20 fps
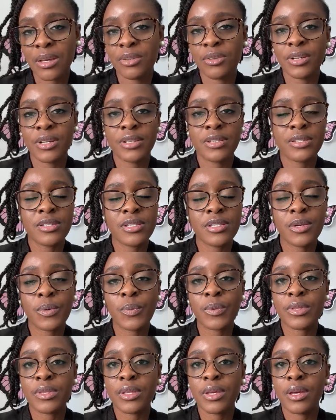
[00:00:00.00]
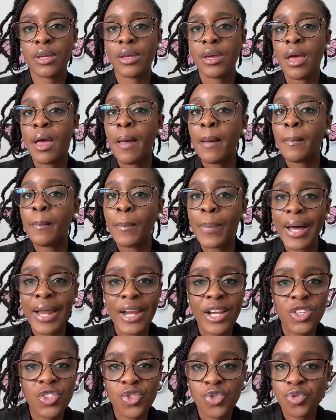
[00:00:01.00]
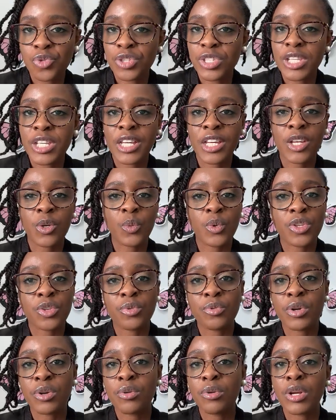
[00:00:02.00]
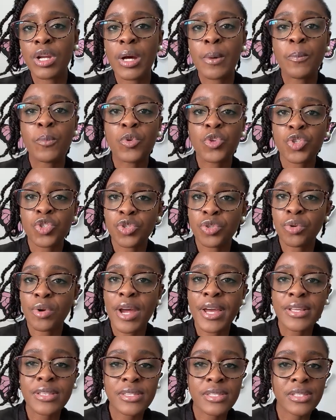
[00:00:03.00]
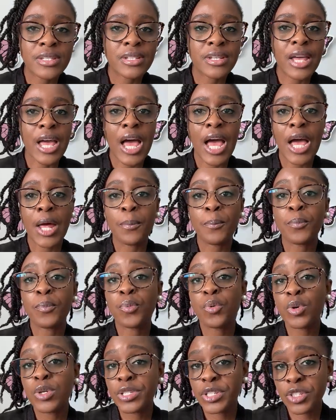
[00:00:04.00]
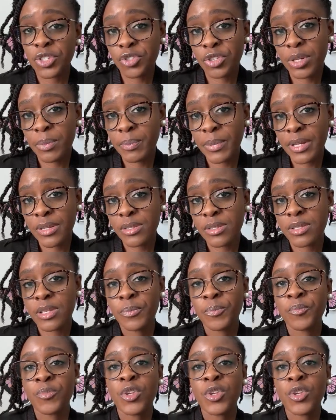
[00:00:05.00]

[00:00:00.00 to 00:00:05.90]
You can stick with a balanced routine with regular moisturizing and protein treatments.